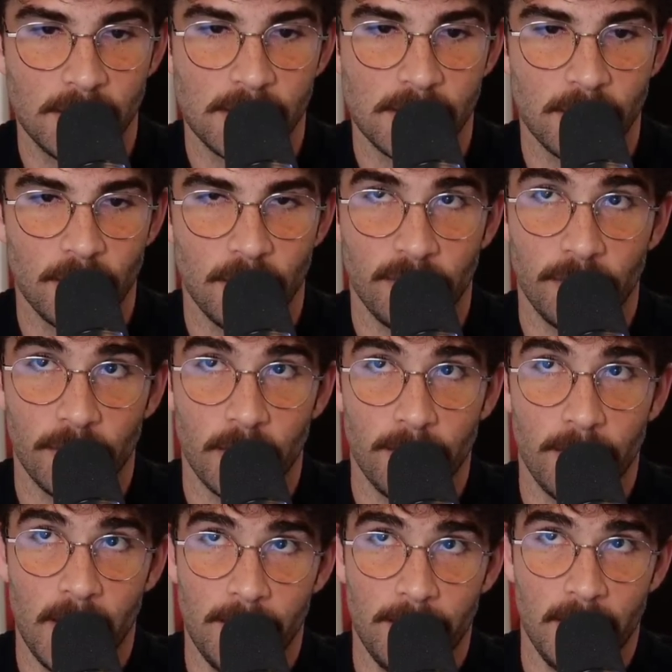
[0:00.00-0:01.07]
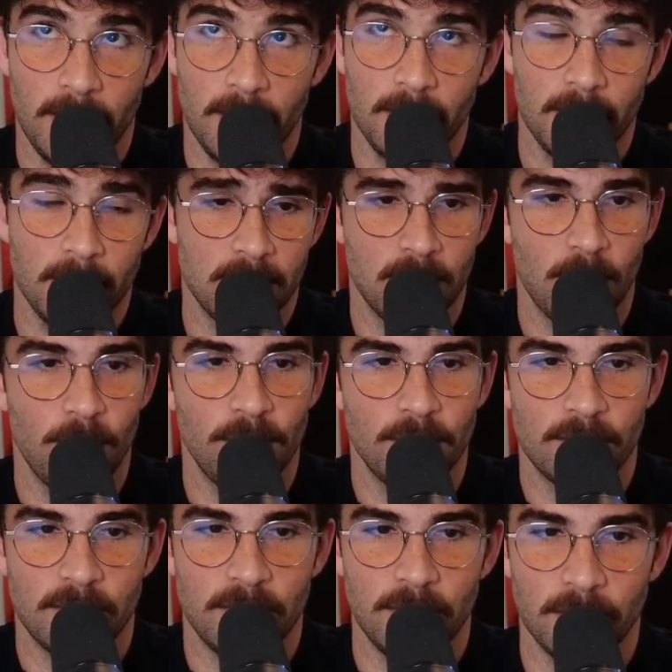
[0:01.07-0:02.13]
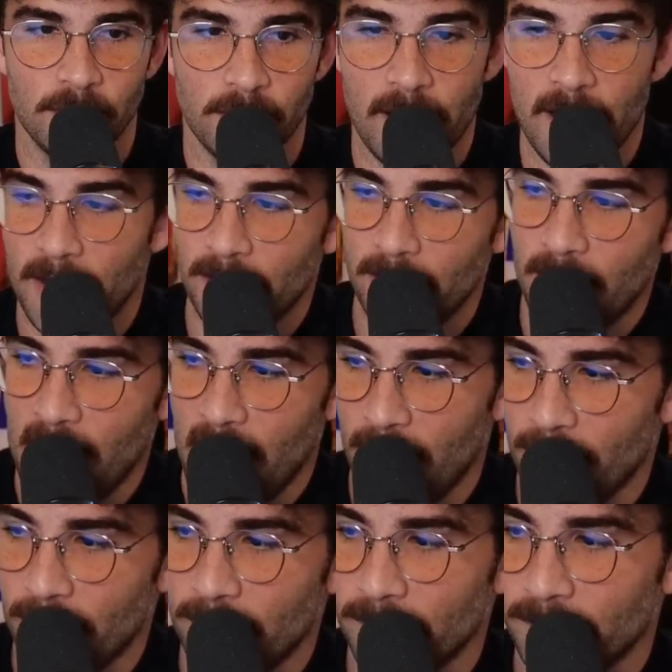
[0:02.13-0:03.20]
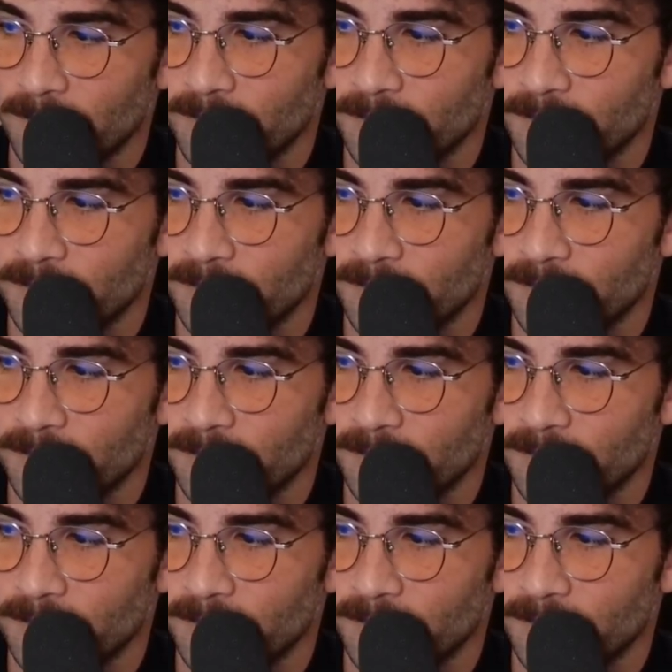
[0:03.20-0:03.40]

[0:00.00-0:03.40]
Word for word: this little fur baby is going to steal that name.